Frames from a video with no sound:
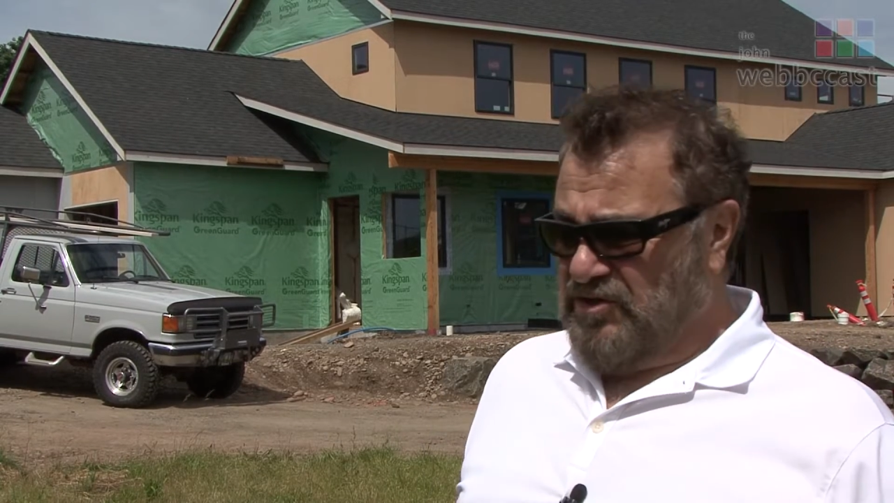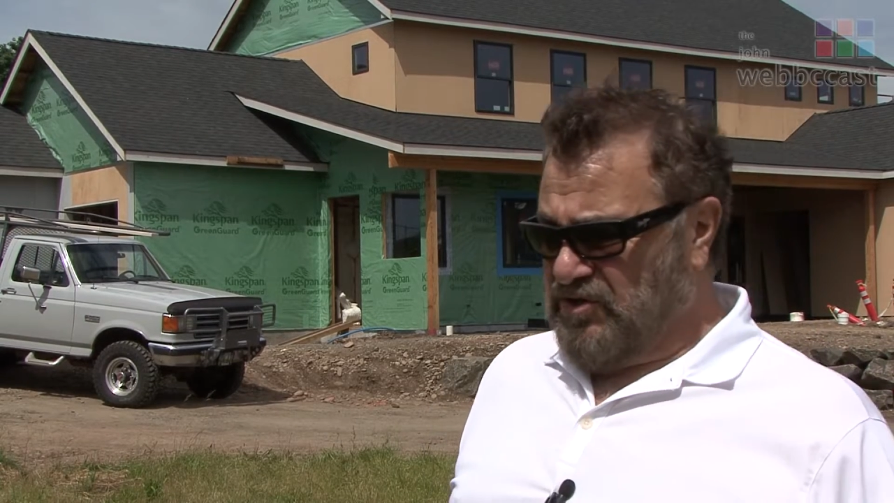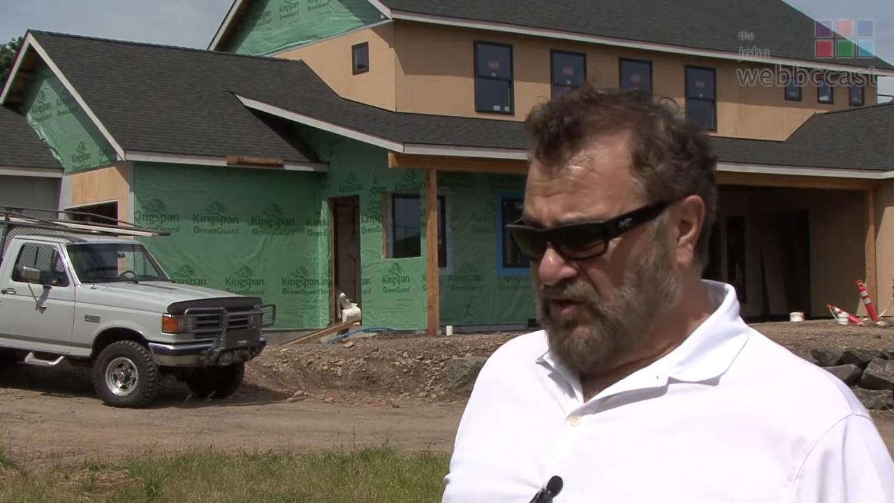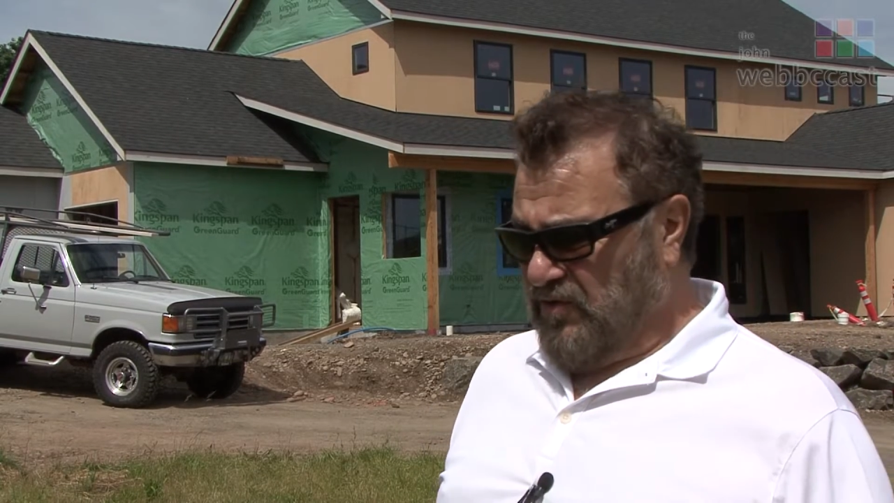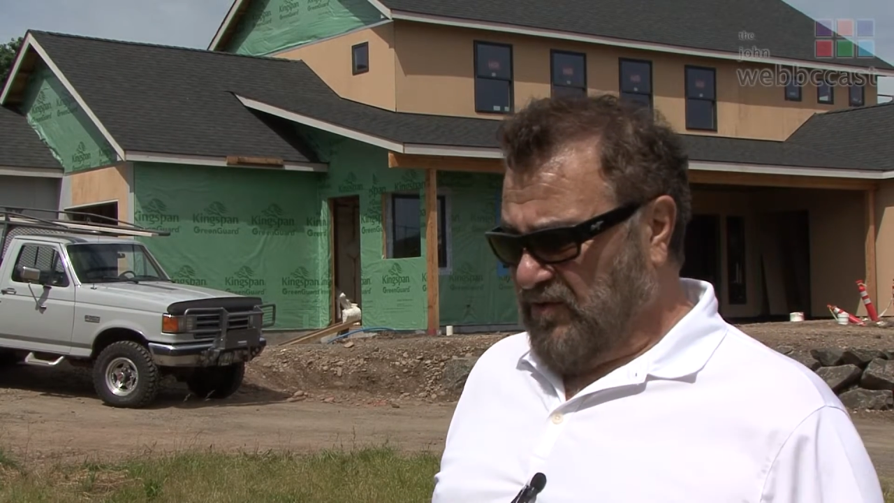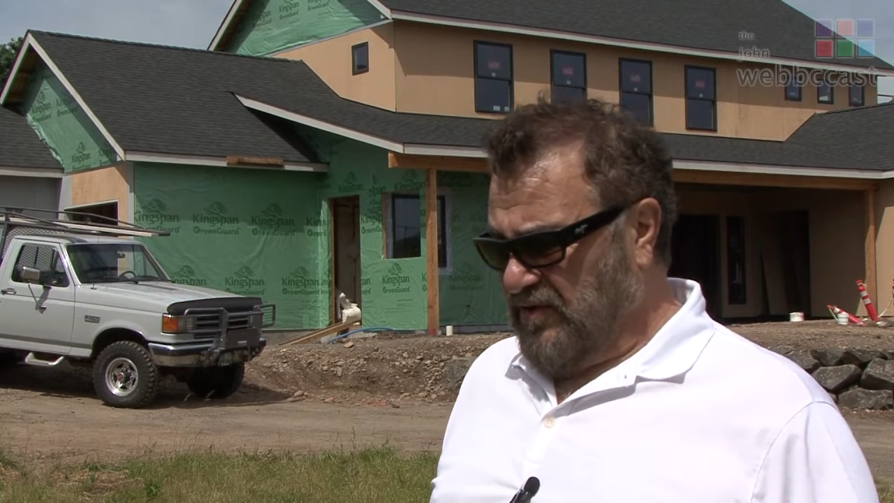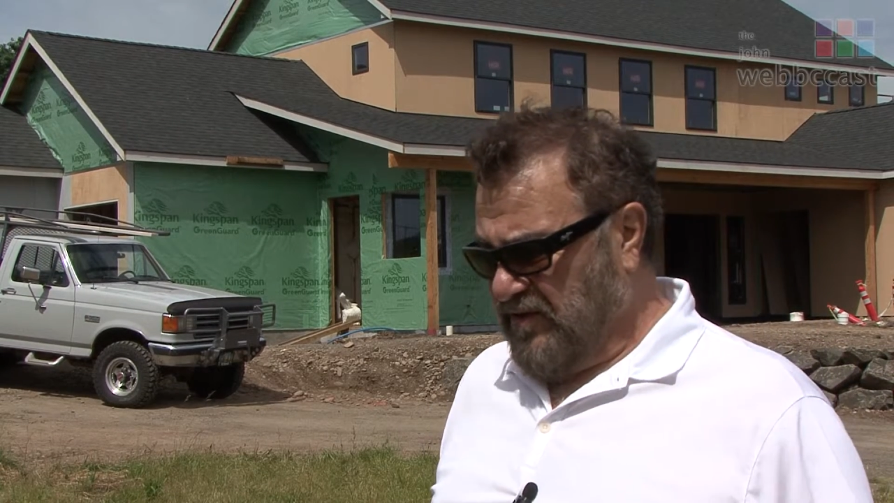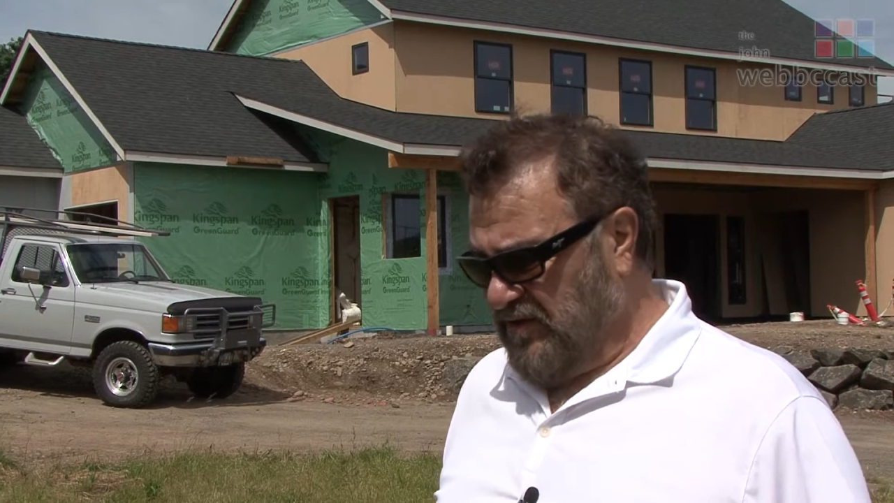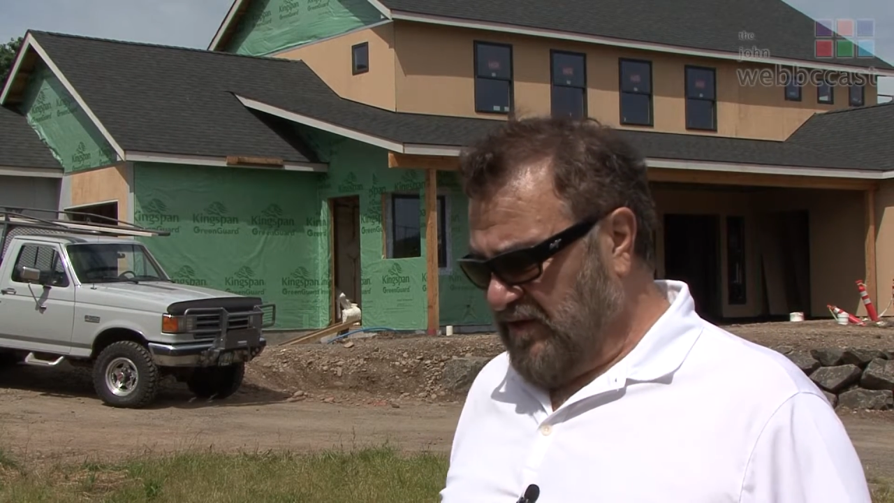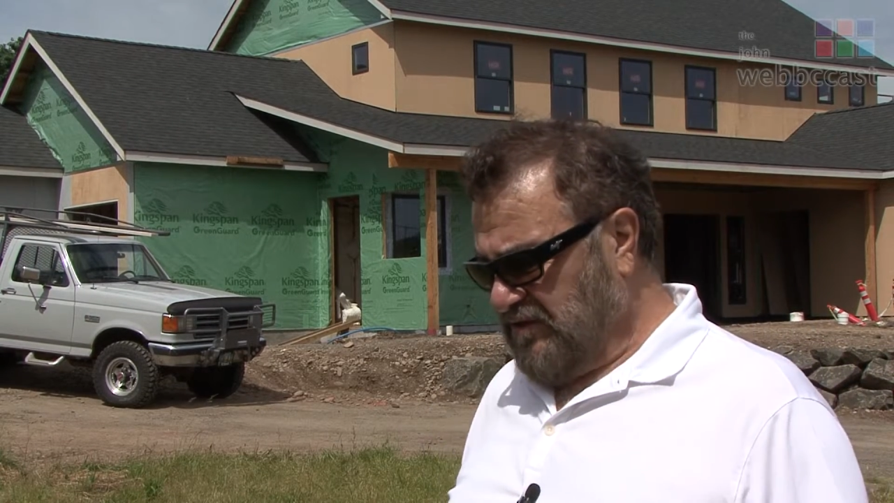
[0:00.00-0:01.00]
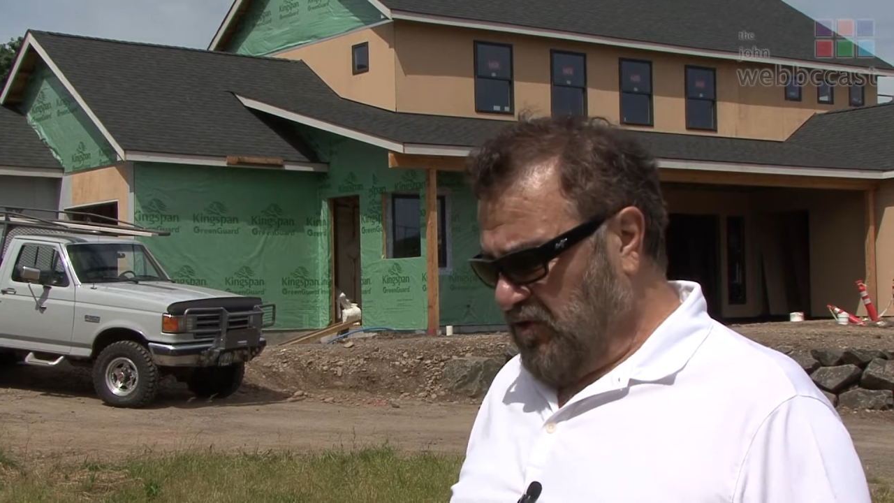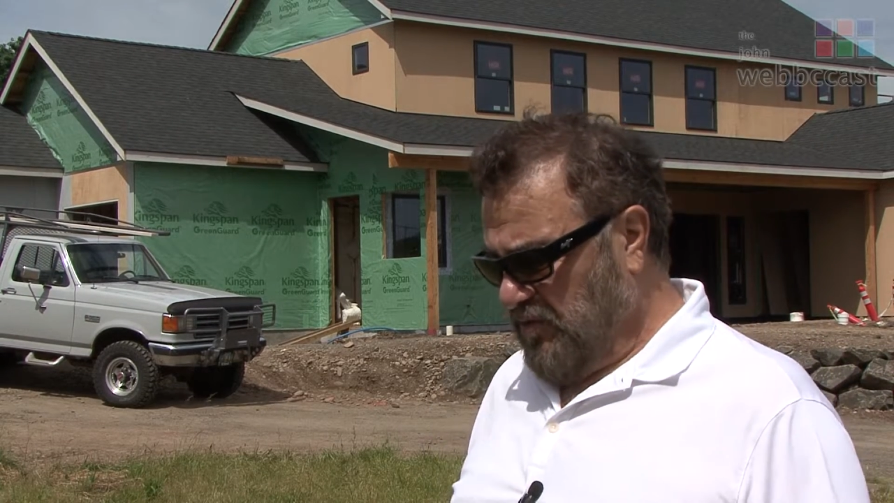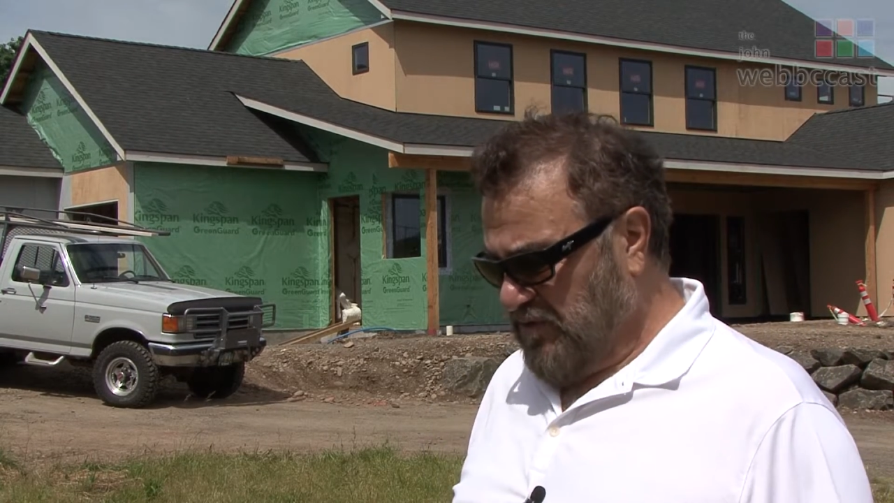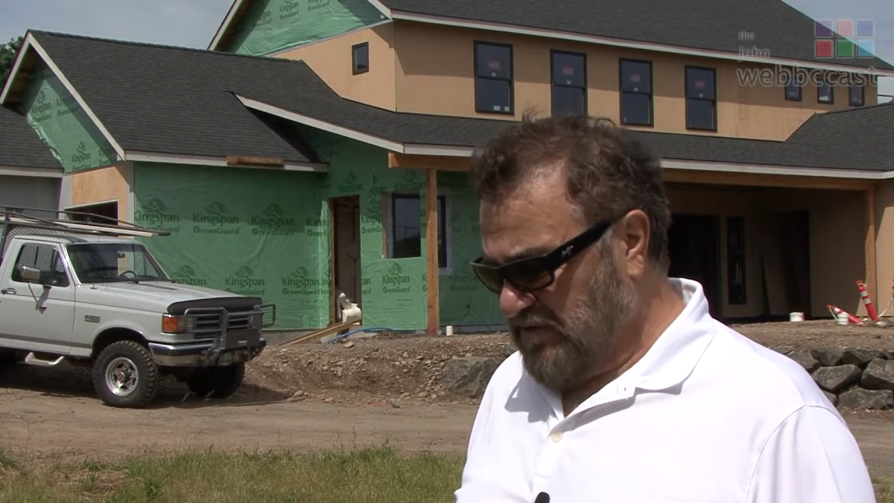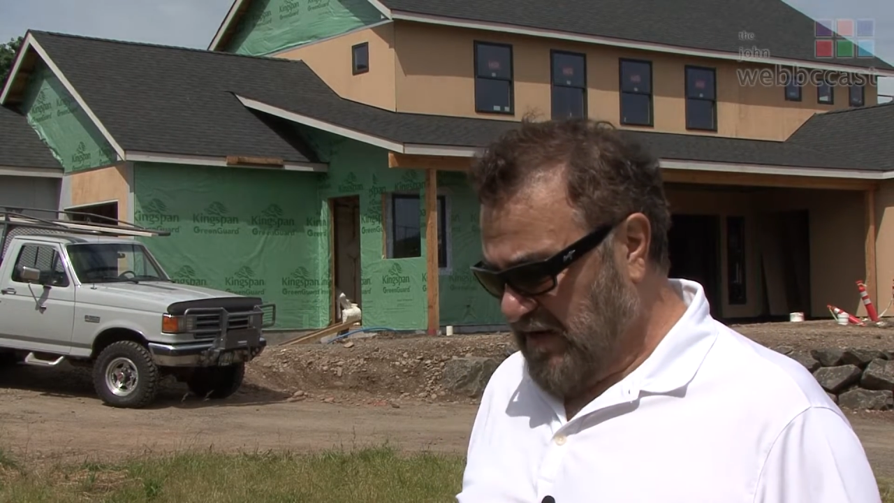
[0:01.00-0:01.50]
So this
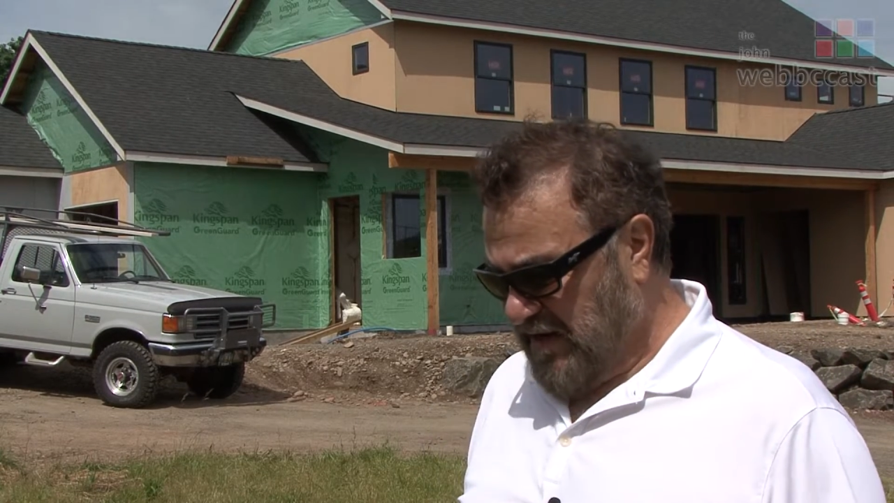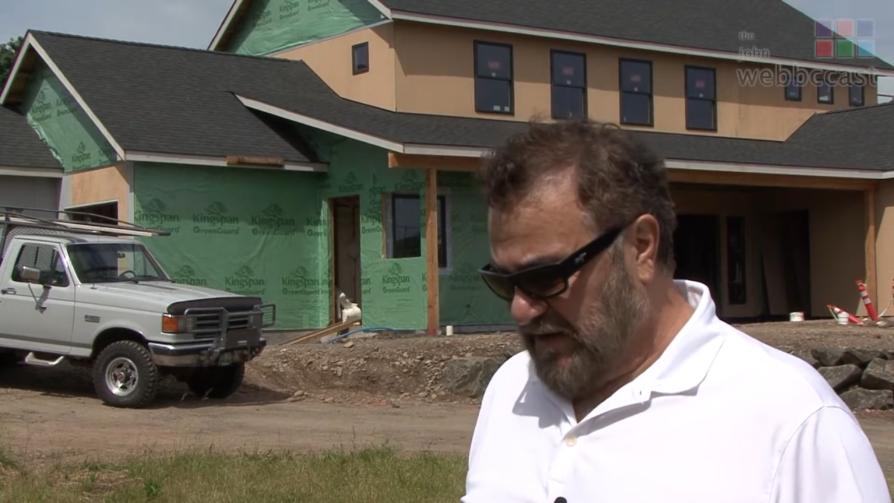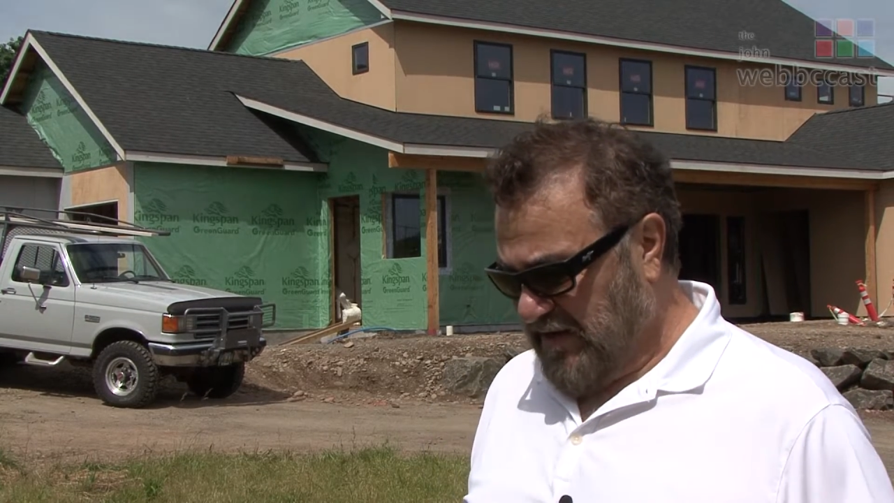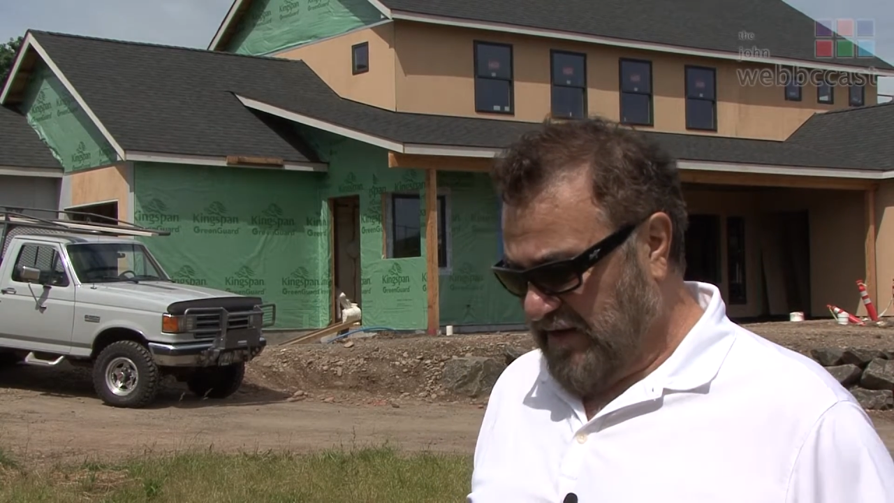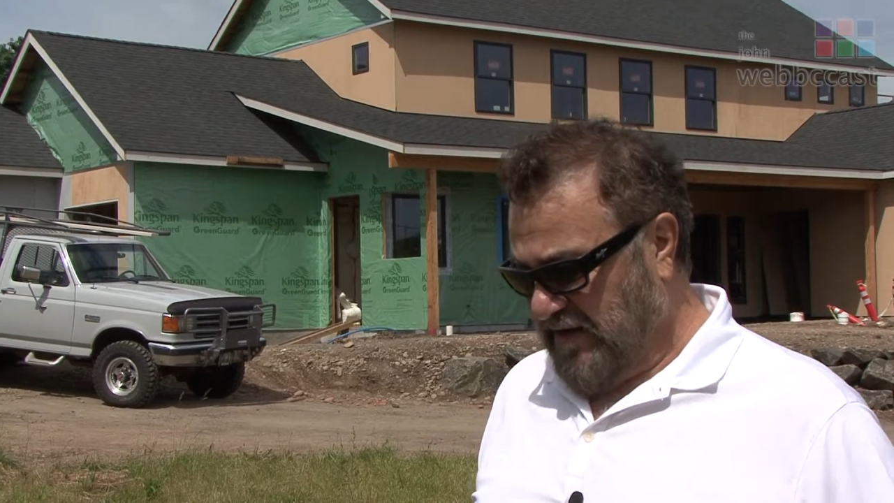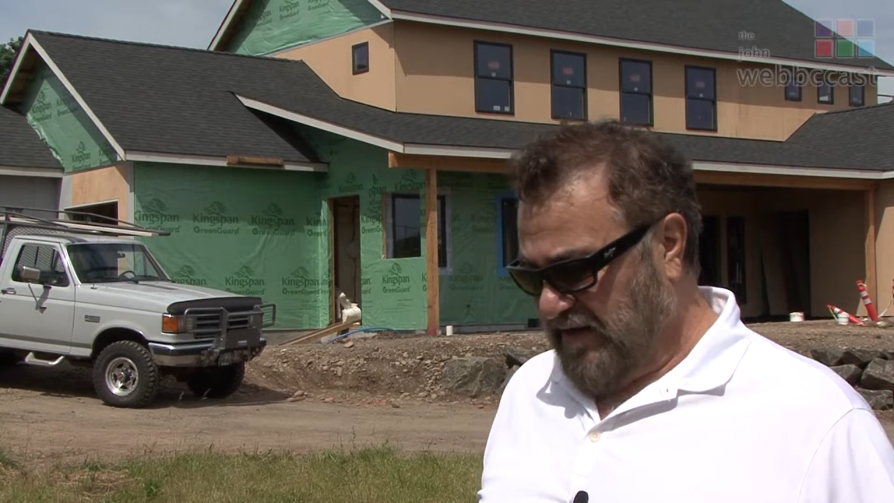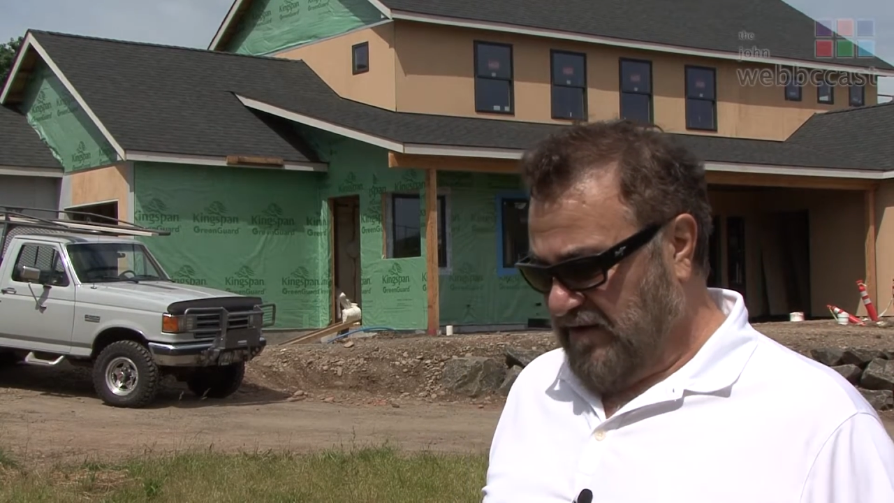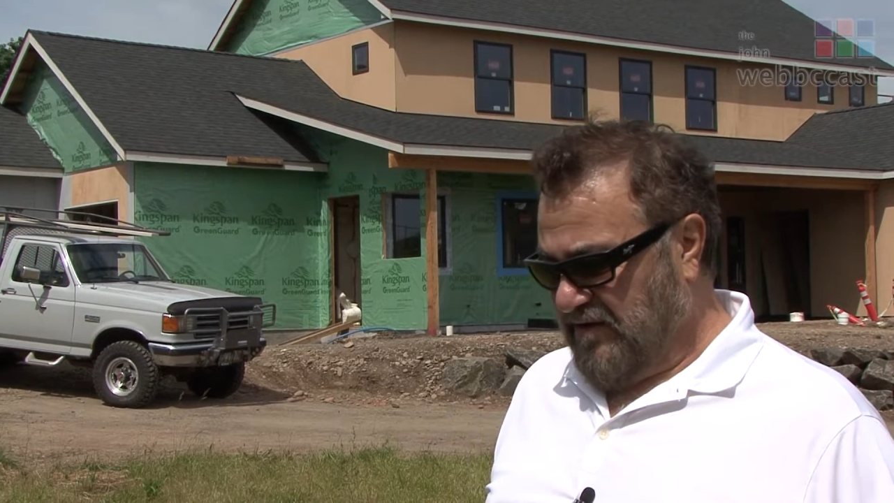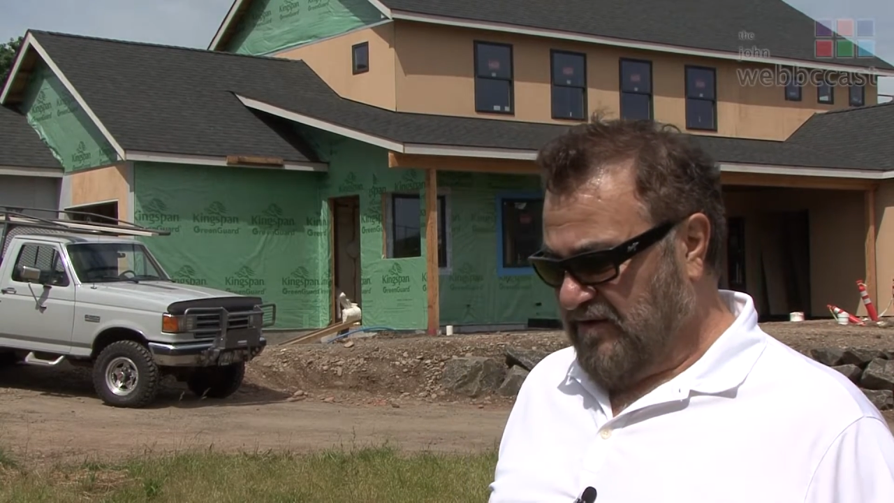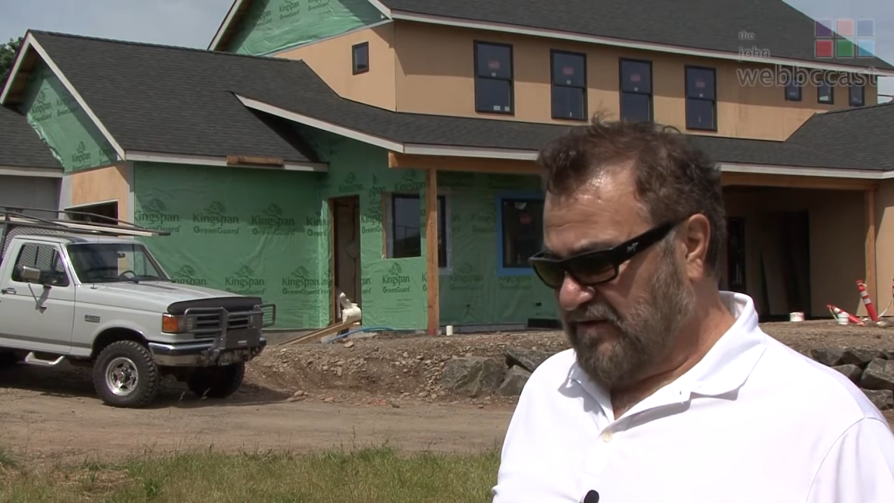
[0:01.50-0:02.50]
home has got a